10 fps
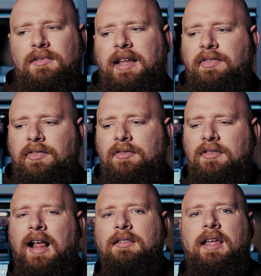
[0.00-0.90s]
It's
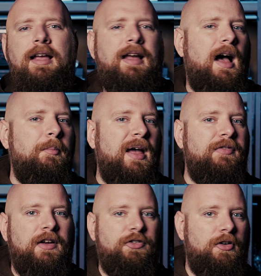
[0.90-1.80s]
not like a combat
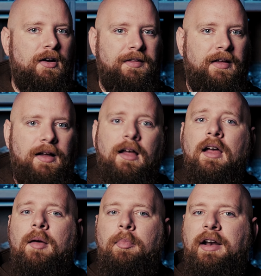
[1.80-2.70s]
finisher or anything,
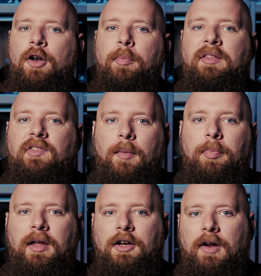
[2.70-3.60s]
but it opens
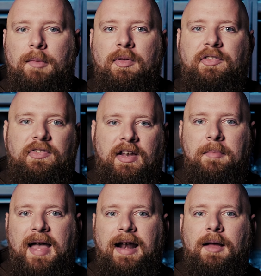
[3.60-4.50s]
up incredible
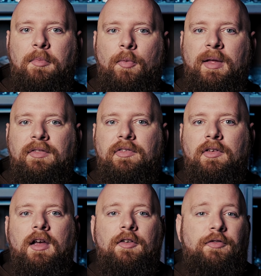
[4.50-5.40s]
cinematic moments
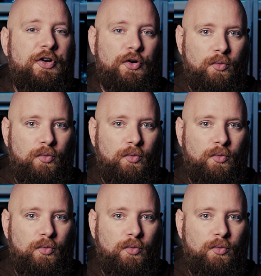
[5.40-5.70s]
for your